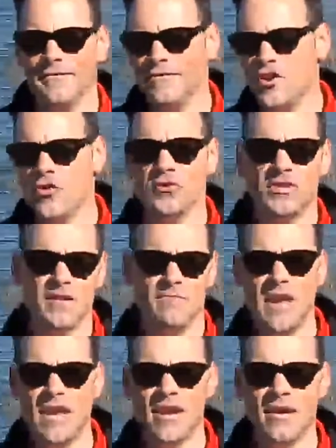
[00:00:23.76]
news in the
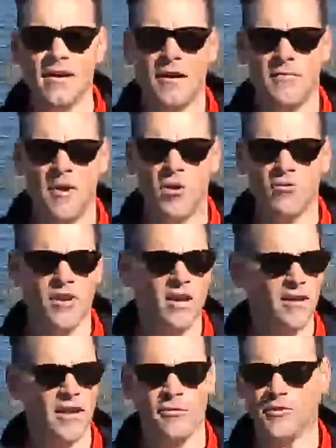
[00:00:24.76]
media about,
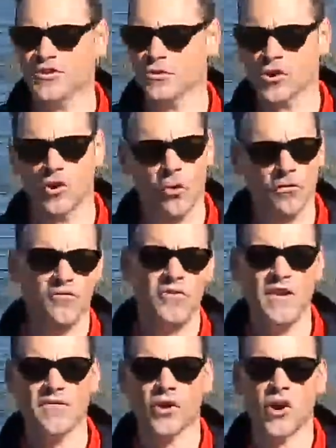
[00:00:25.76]
is there gold
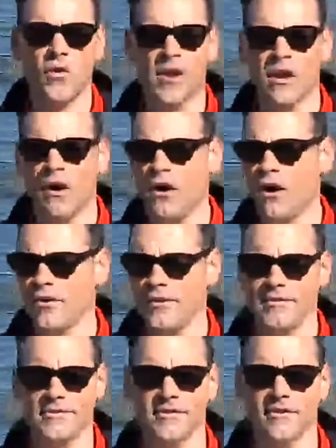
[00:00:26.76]
fever going on?
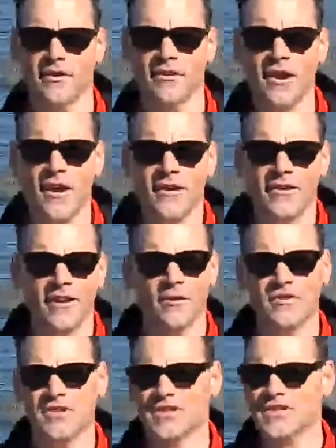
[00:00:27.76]
Is there,
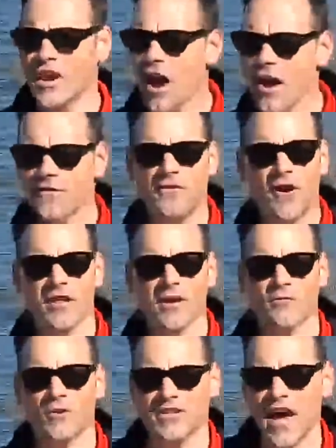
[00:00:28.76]
is the sky
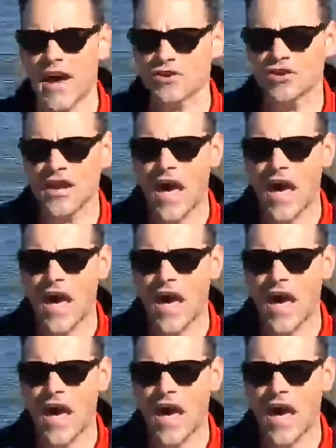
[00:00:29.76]
falling? What's actually